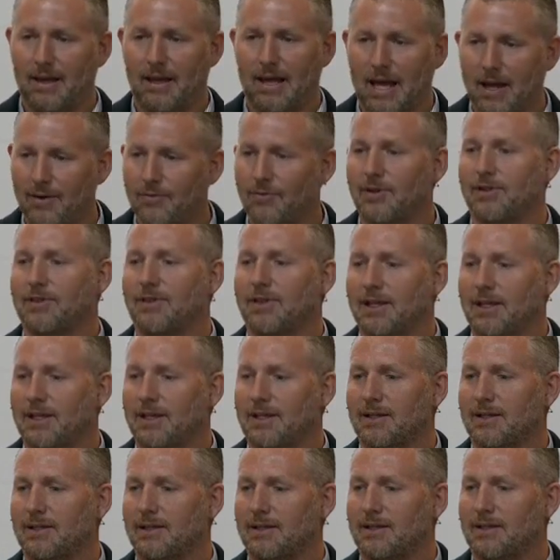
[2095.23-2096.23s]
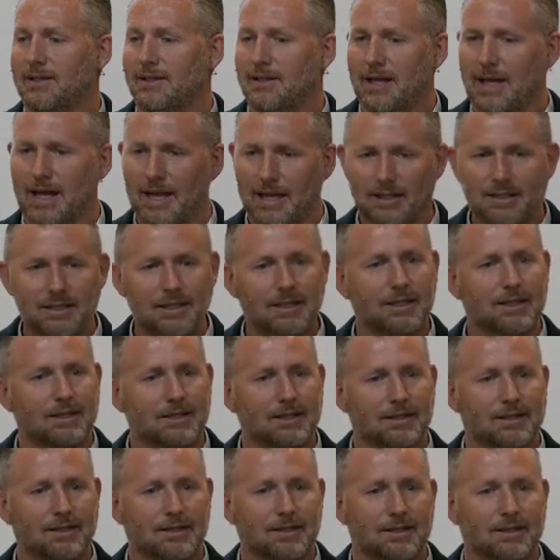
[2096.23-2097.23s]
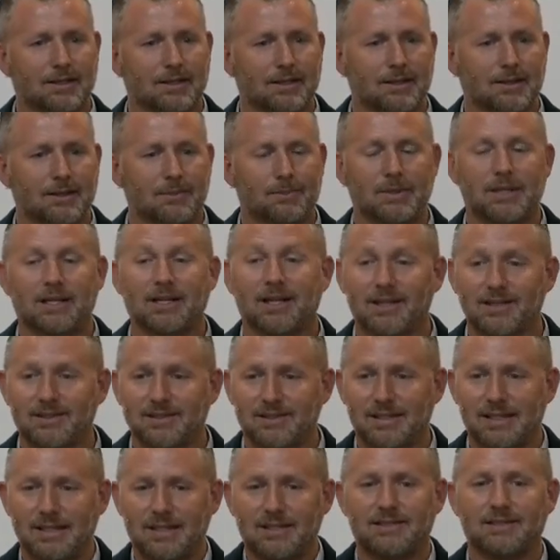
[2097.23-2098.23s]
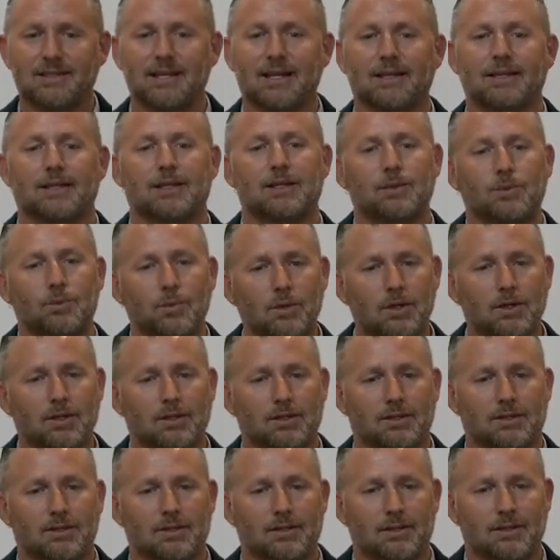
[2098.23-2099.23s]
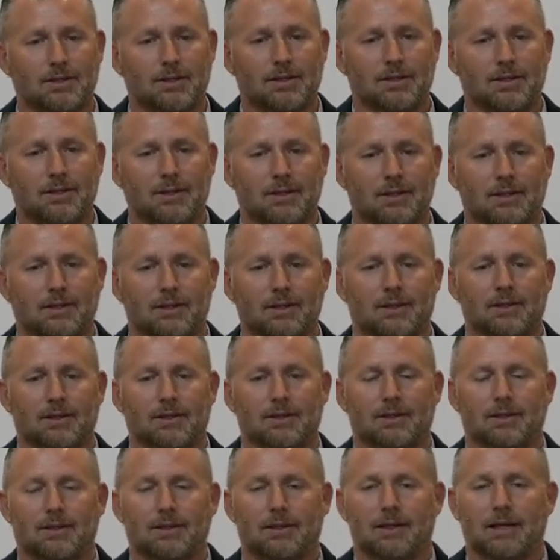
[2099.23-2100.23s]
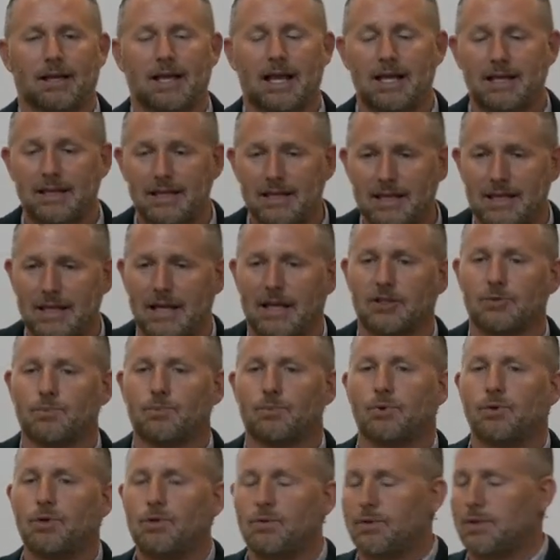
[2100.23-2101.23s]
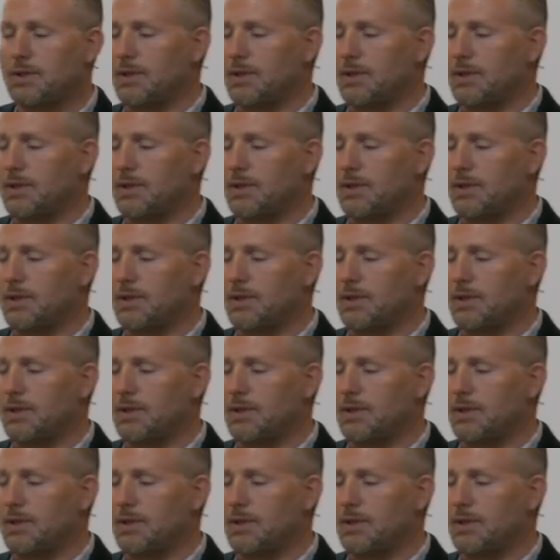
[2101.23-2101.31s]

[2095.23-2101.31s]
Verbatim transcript: everything I need because He said He would. And He has proven